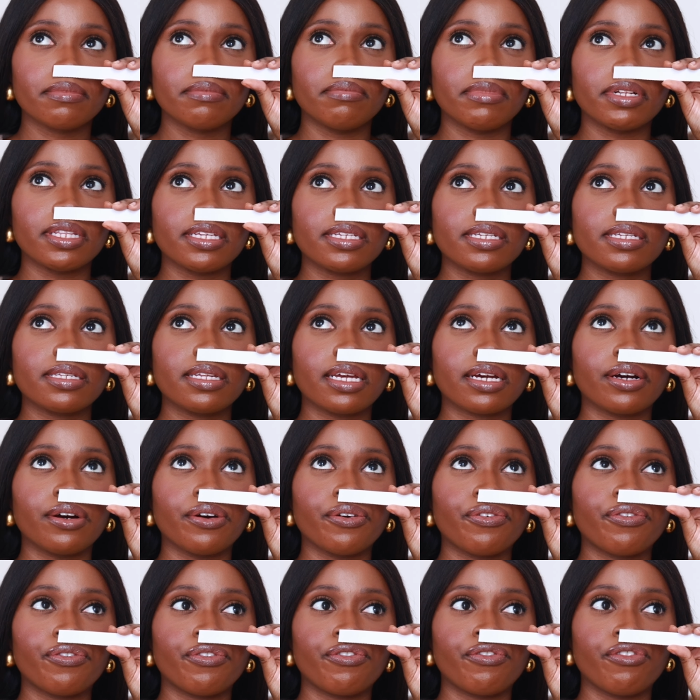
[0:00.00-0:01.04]
But this is like a
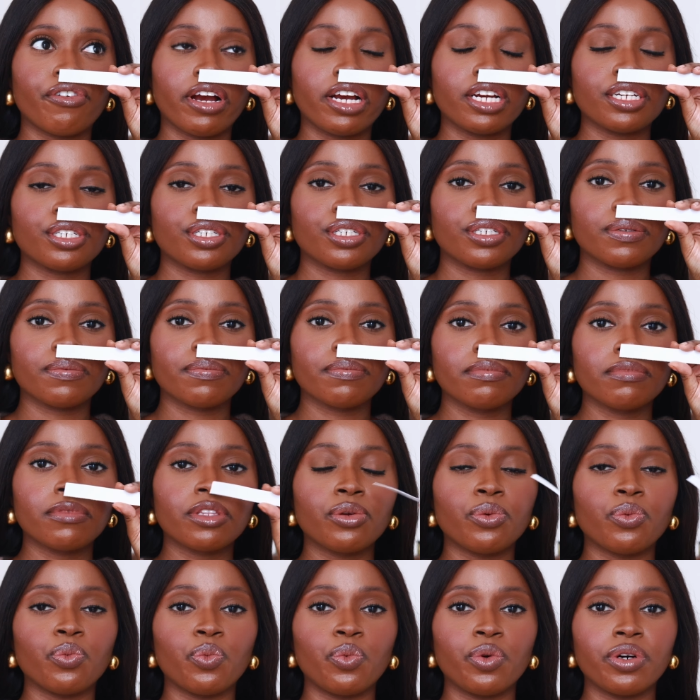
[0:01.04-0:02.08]
fresh,
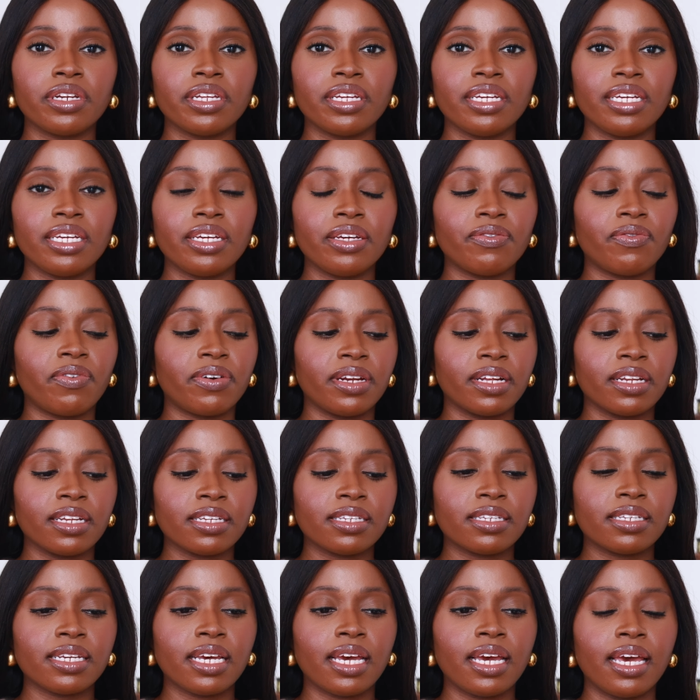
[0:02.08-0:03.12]
woody vanilla
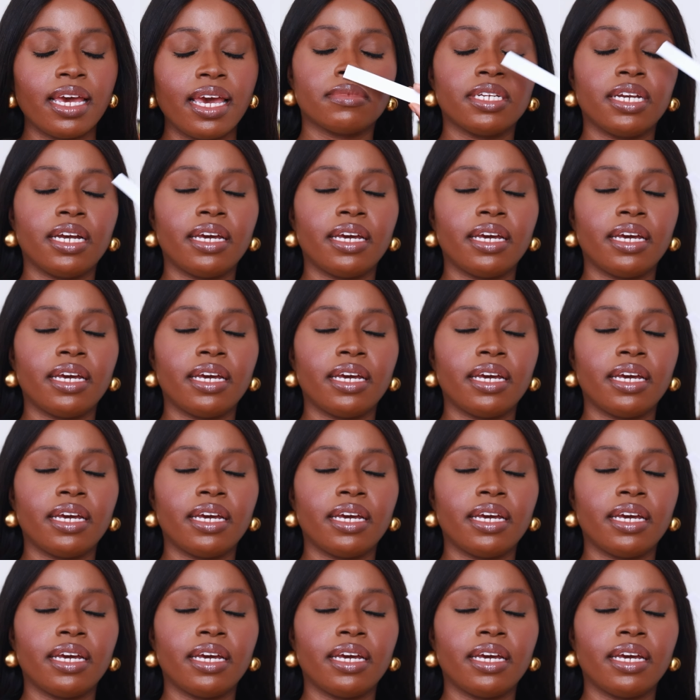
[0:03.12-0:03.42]
scent.